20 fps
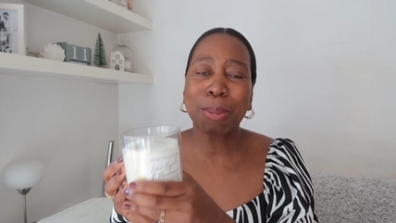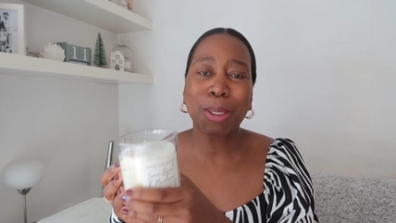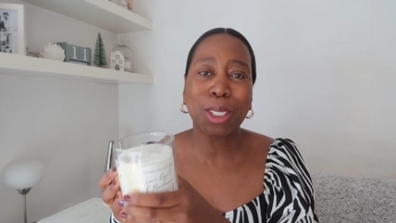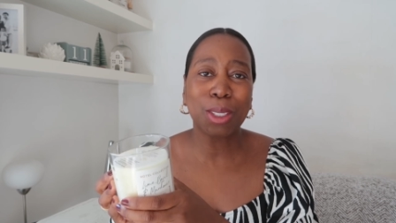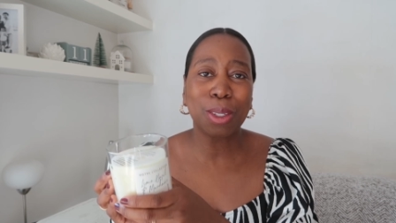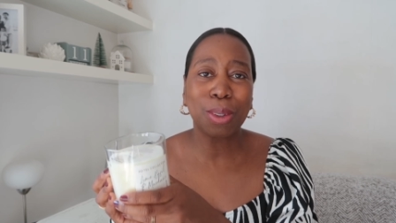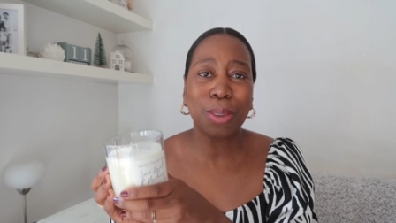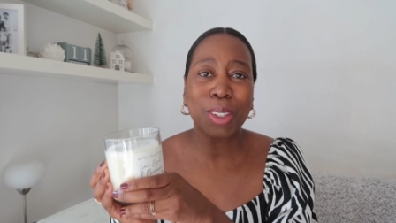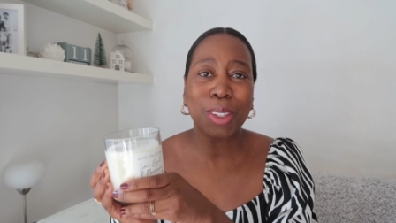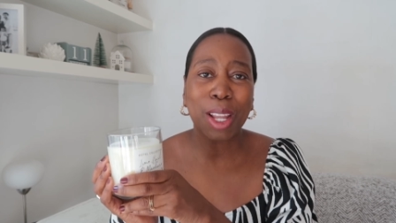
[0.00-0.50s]

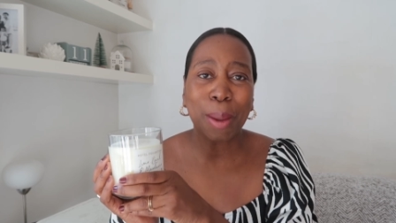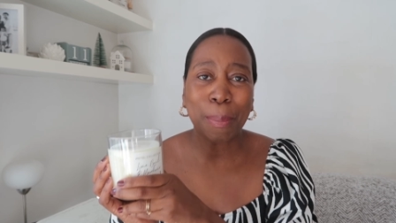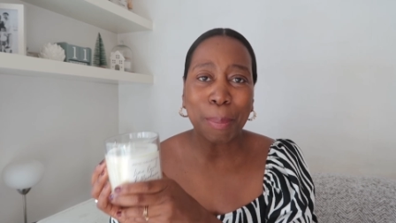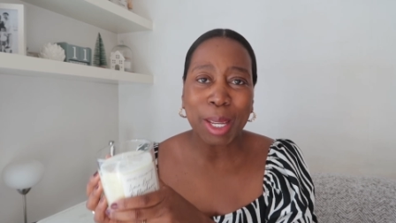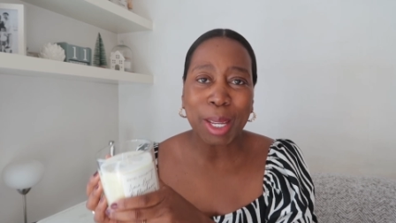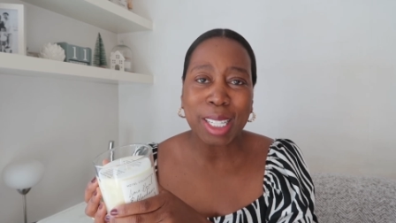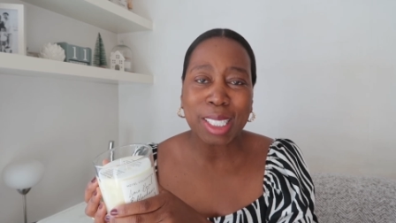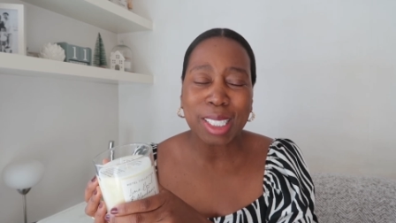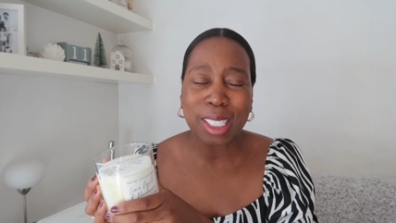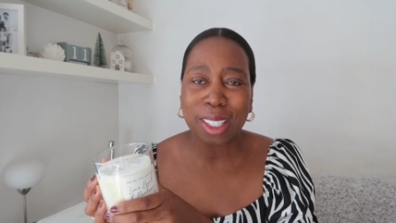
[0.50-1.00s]
absolutely
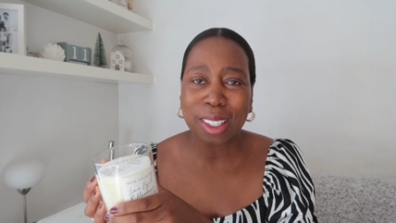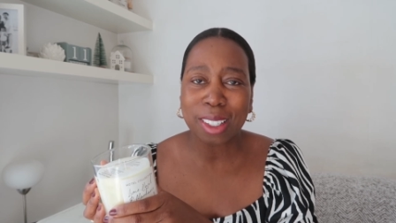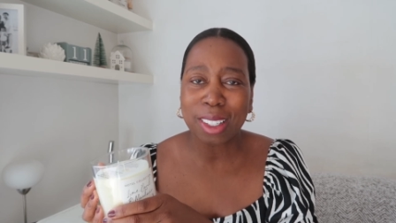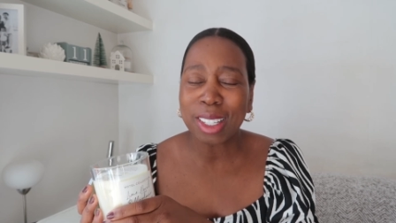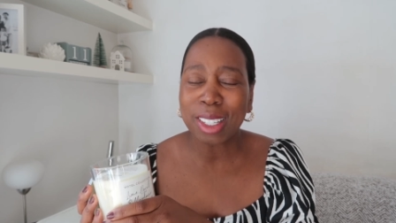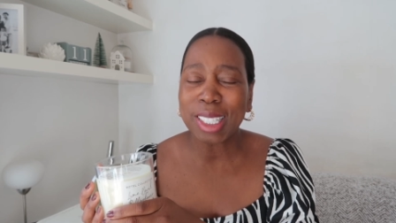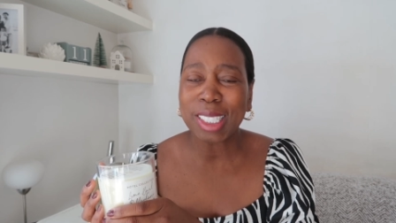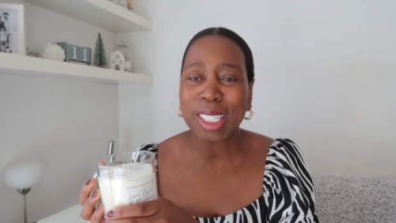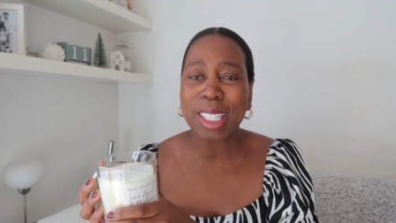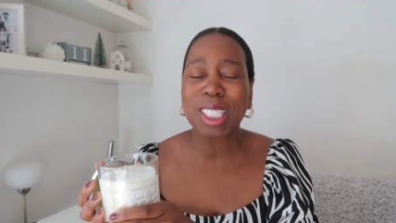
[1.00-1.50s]
amazing,
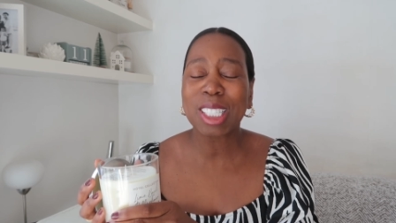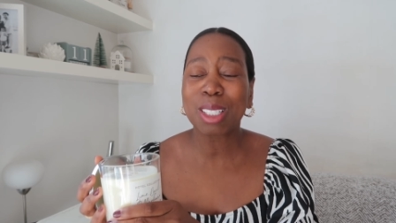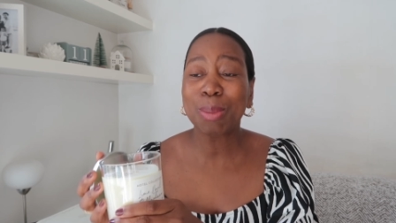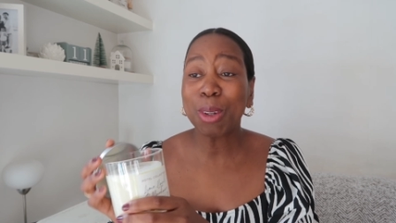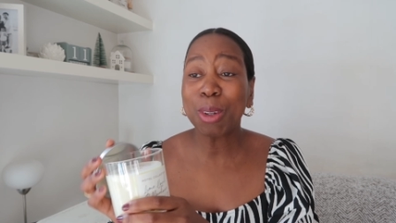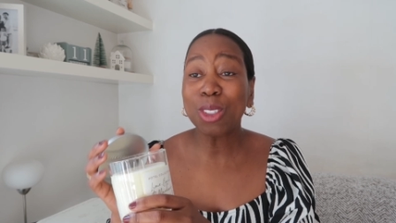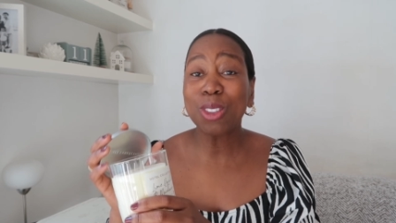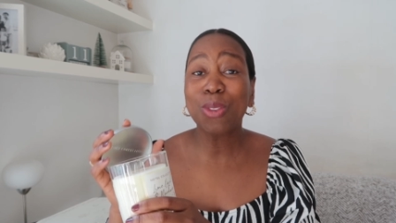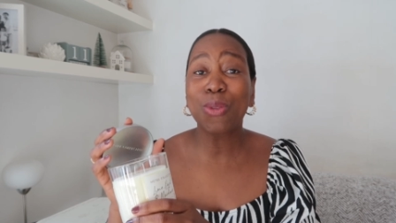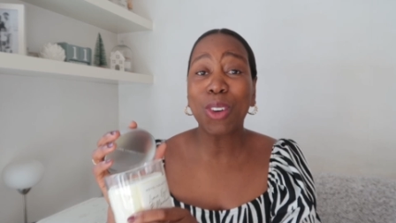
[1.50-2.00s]
guys. It
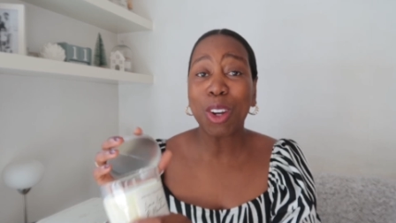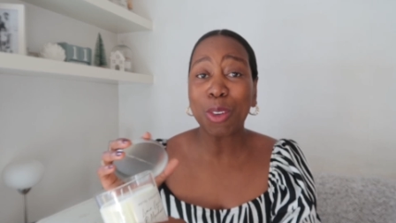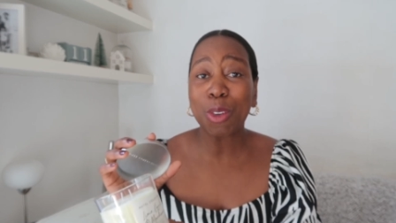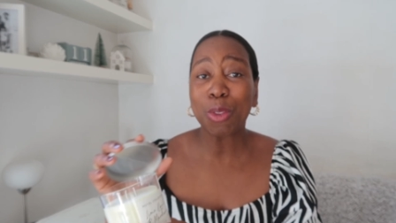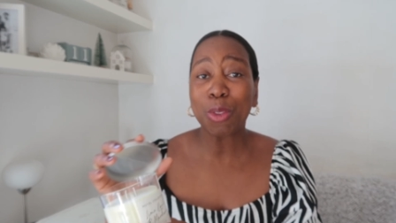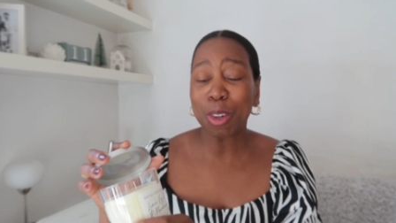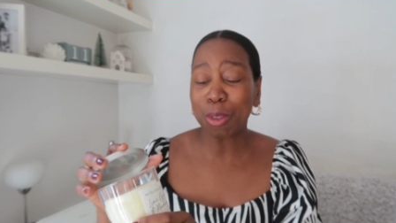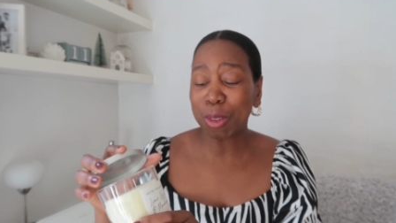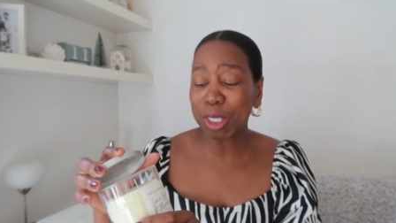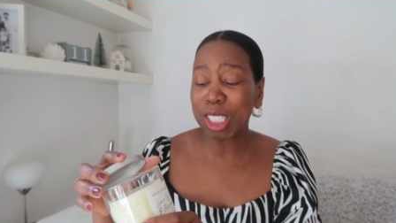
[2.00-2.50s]
smells very,
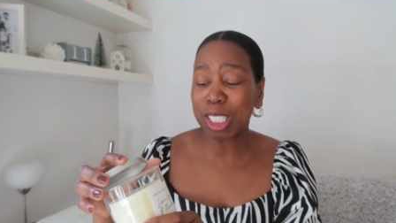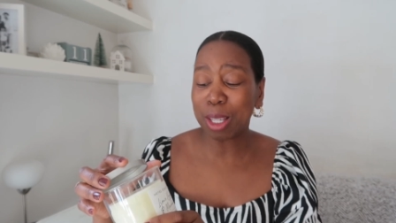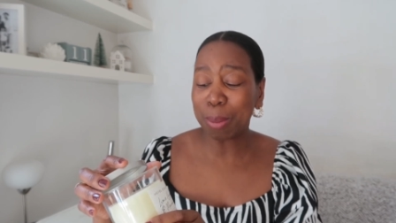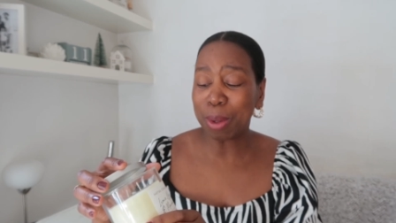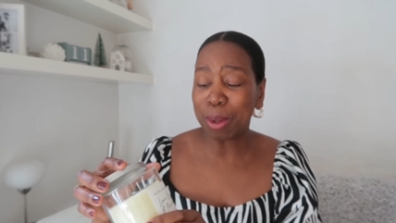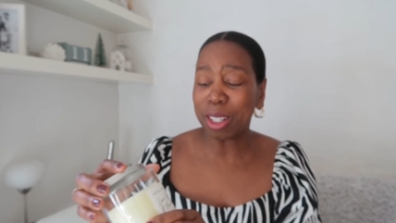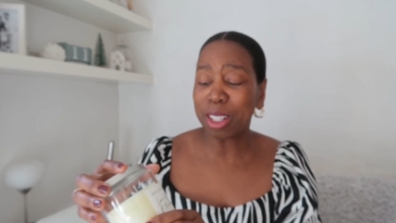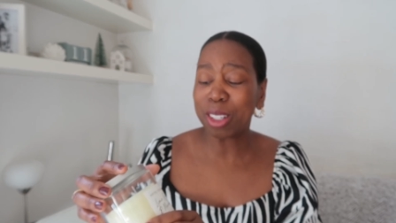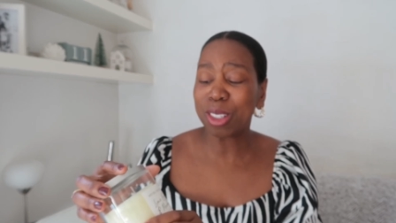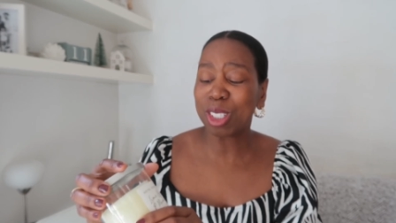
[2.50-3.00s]
very
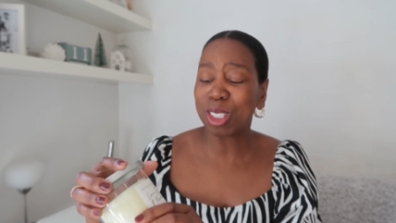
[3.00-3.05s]
similar.